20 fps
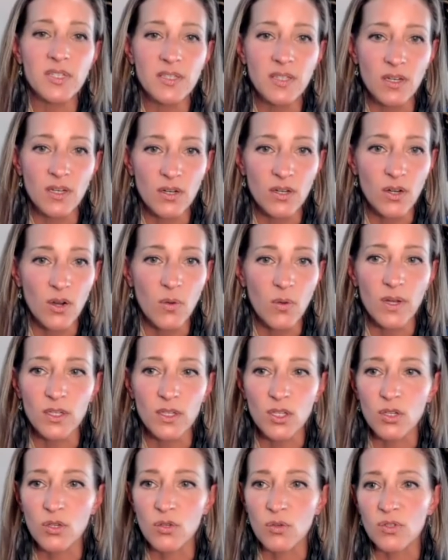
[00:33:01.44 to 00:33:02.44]
that go
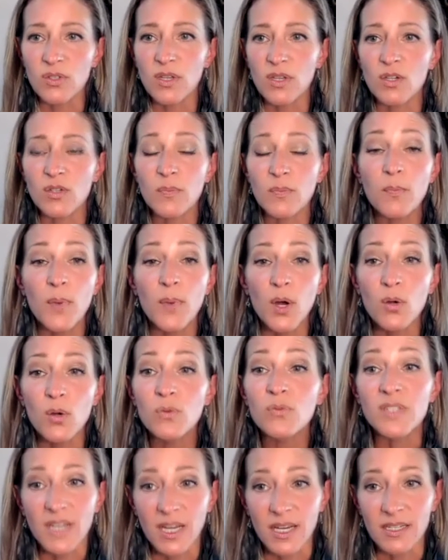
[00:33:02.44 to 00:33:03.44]
unused. There's
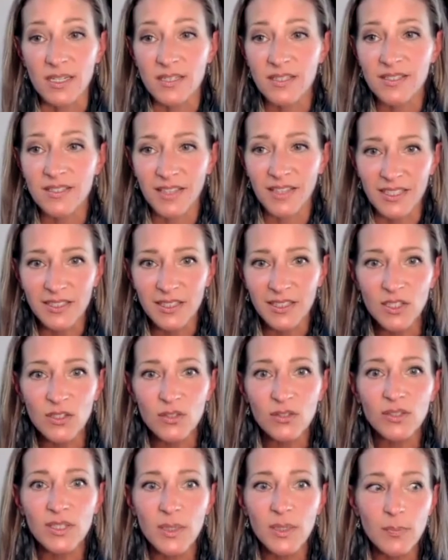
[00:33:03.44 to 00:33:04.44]
bone dust, like
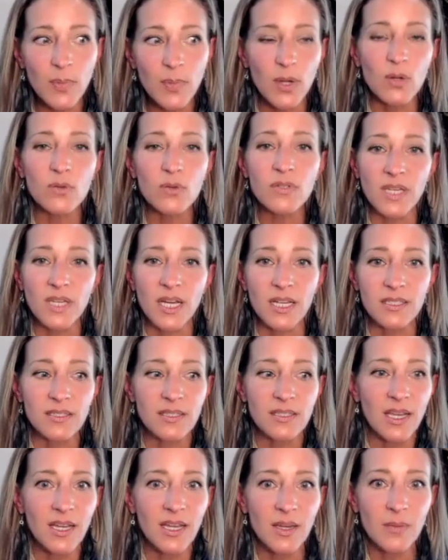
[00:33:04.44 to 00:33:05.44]
literally bone
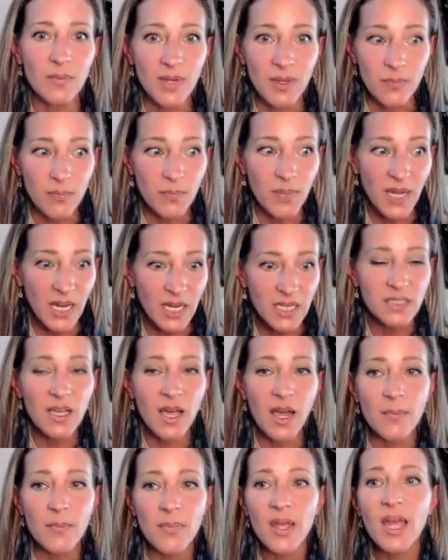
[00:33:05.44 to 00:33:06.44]
dust that can be picked
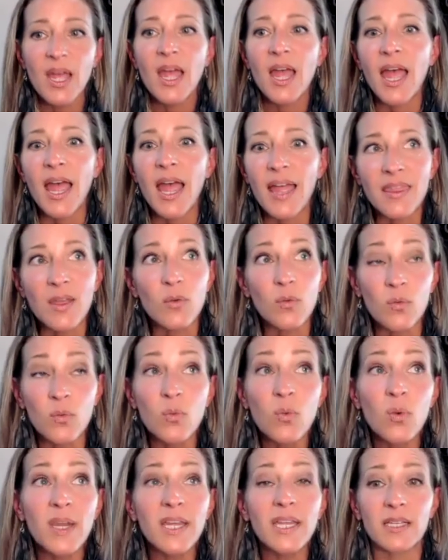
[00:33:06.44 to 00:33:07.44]
up, and that
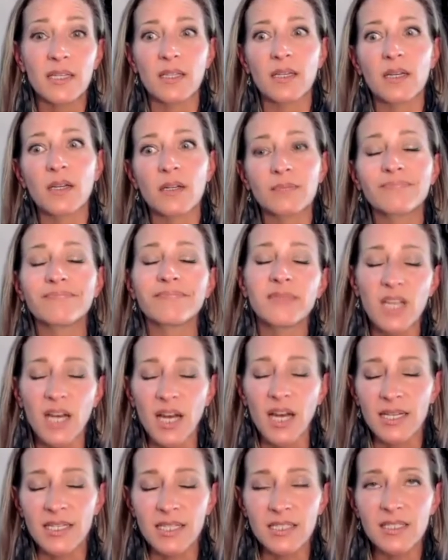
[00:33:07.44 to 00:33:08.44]
we can.
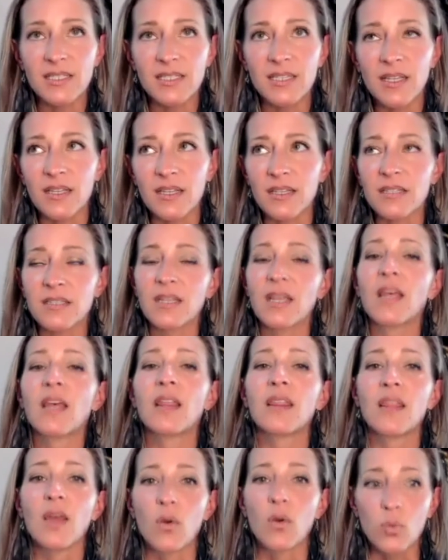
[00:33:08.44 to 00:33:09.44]
I need to say this,
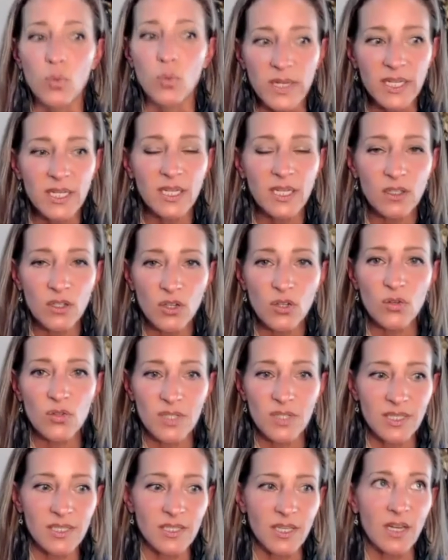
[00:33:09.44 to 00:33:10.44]
that we can
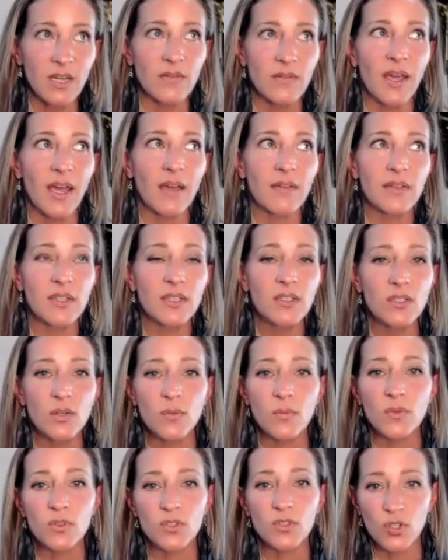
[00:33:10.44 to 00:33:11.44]
use instead of having
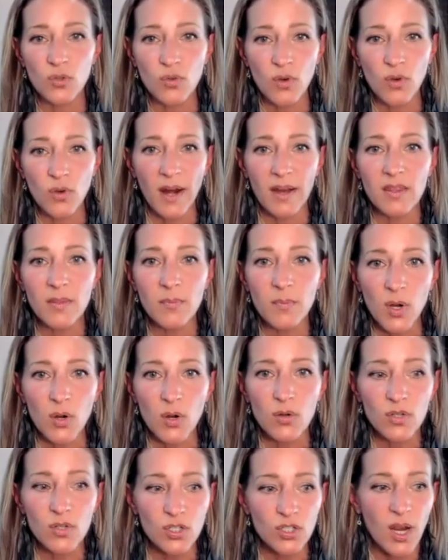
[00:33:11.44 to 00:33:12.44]
to grind the
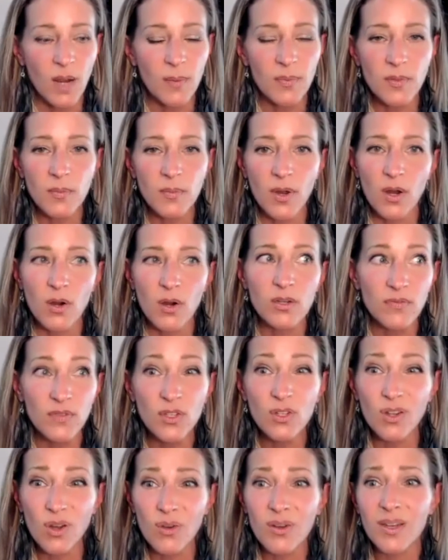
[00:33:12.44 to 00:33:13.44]
bone or chop the bone. If
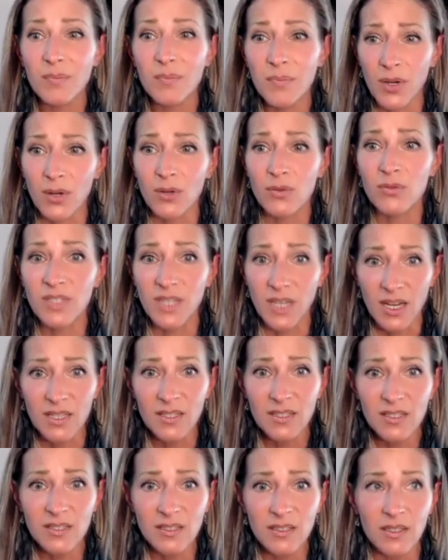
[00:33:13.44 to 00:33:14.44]
you go get bone
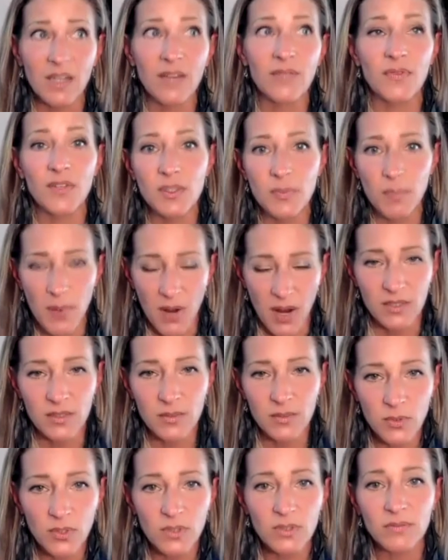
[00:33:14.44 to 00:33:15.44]
dust, if it's
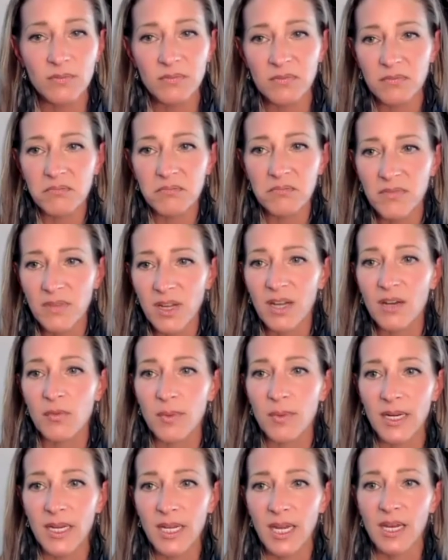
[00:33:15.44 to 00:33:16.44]
possible, not
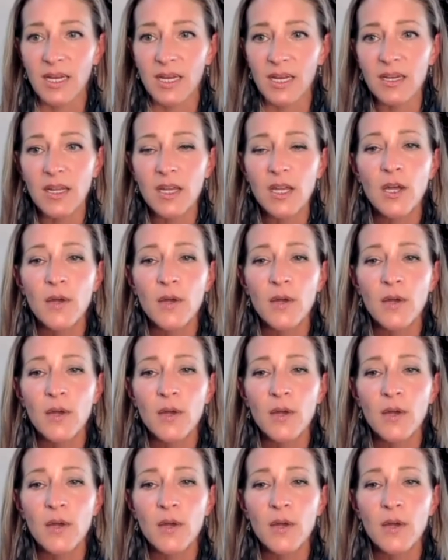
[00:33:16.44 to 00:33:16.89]
everybody can,